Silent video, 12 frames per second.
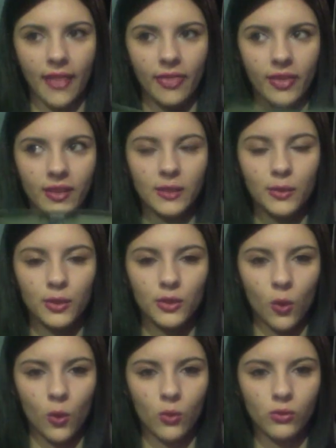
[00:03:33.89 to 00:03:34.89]
And this
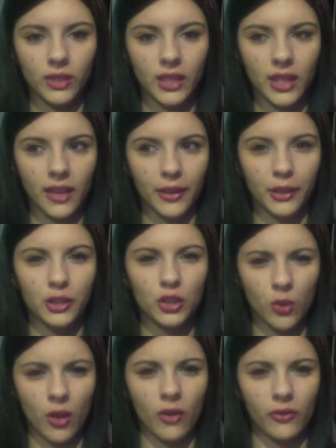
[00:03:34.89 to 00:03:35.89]
was only, I think,
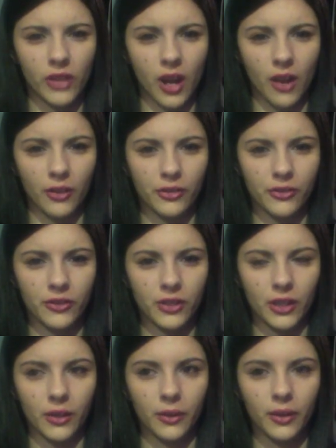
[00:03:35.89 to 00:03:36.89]
$12
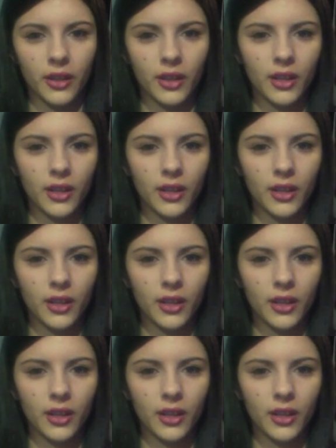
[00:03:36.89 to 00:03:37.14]
too.